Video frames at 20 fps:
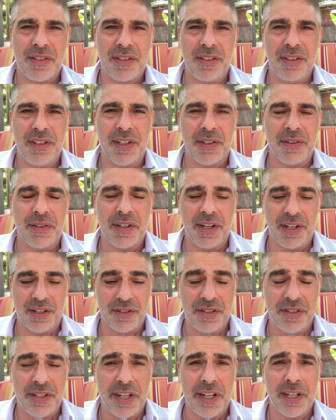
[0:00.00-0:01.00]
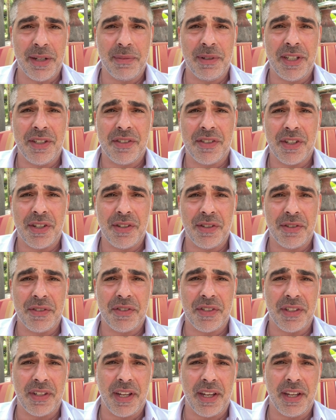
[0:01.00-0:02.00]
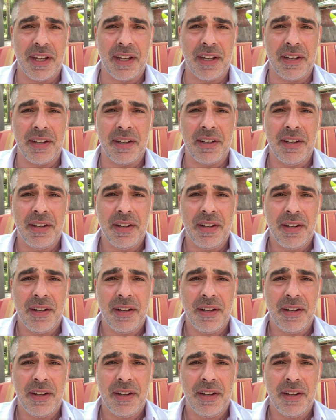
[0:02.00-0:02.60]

you know, and understandably so, saying,